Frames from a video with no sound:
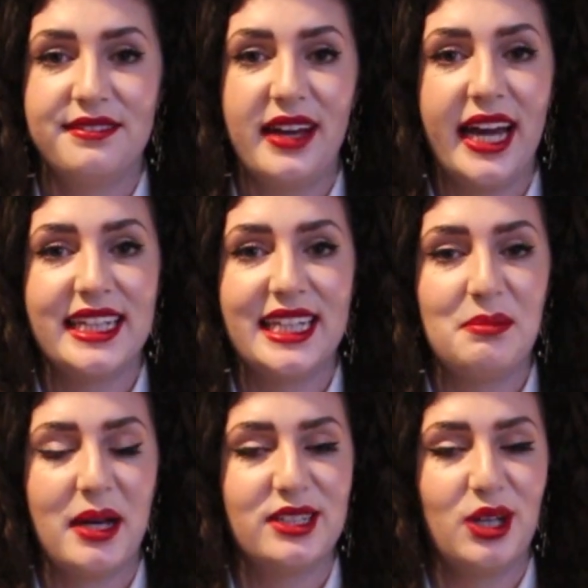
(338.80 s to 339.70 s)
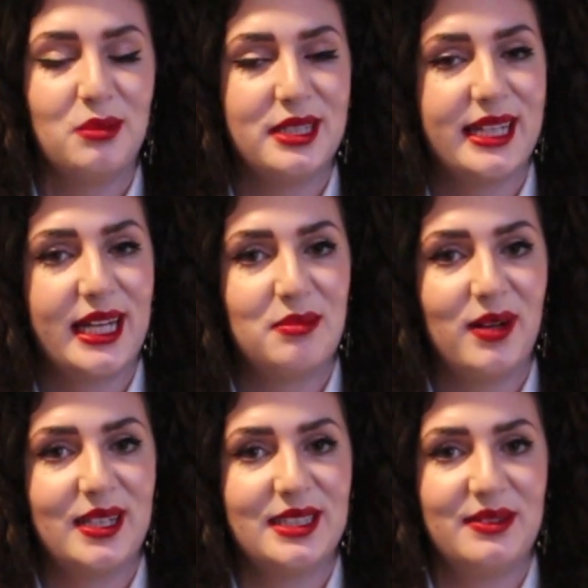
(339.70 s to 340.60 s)
Finally, my top designer
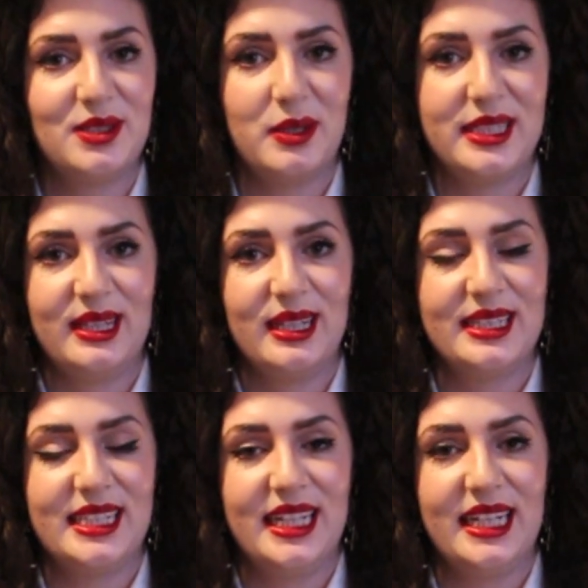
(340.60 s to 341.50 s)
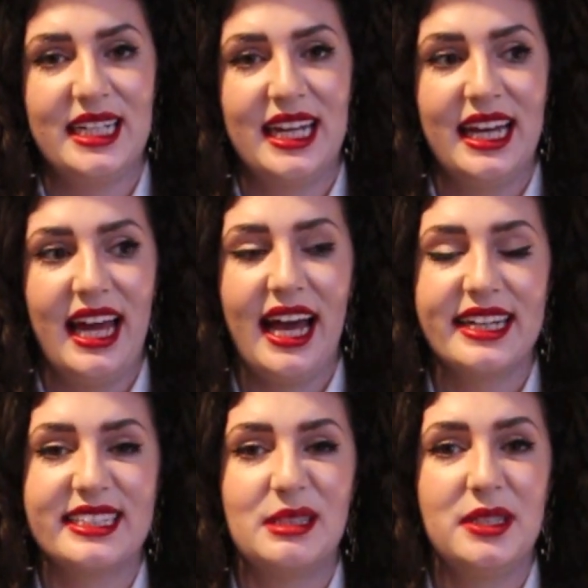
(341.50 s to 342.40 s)
brand of 2013
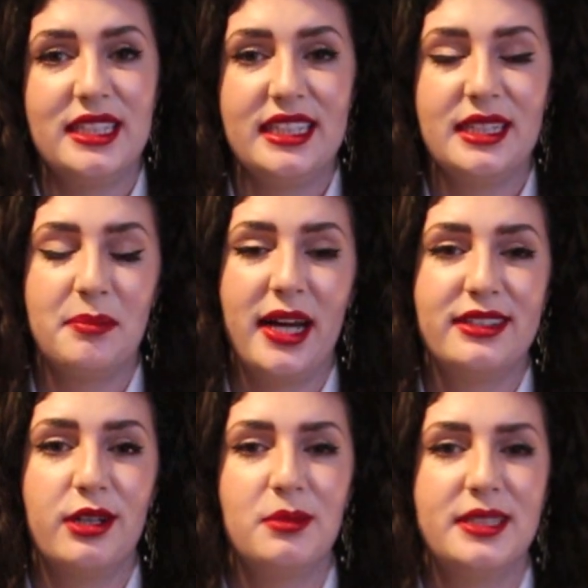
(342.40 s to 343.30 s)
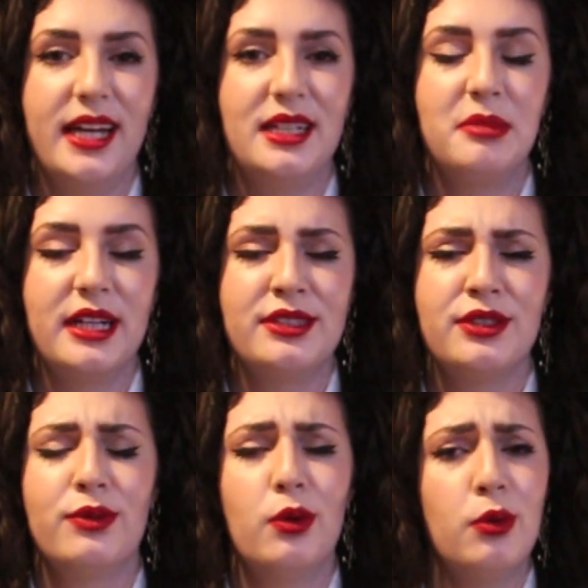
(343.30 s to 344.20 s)
has to be my top designer brand
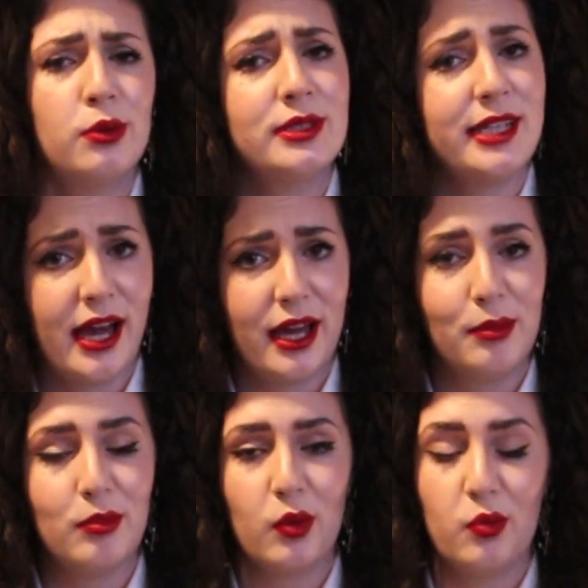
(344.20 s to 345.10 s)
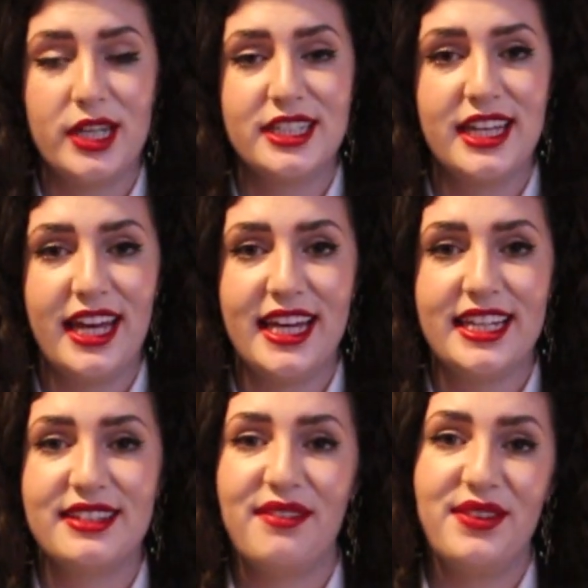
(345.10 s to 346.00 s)
of all time, which
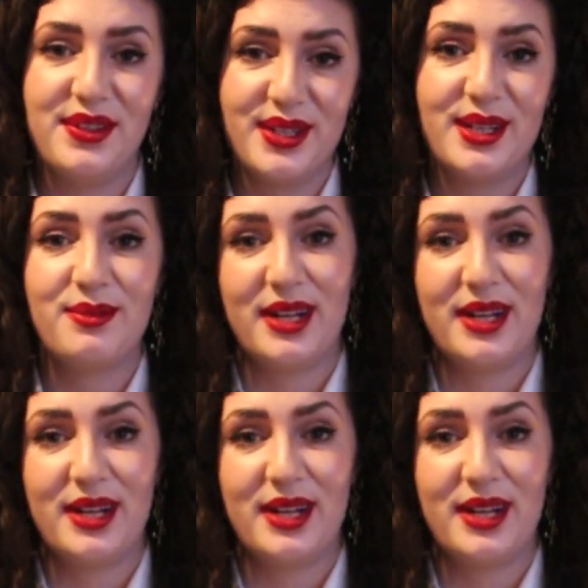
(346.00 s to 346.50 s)
is Vivienne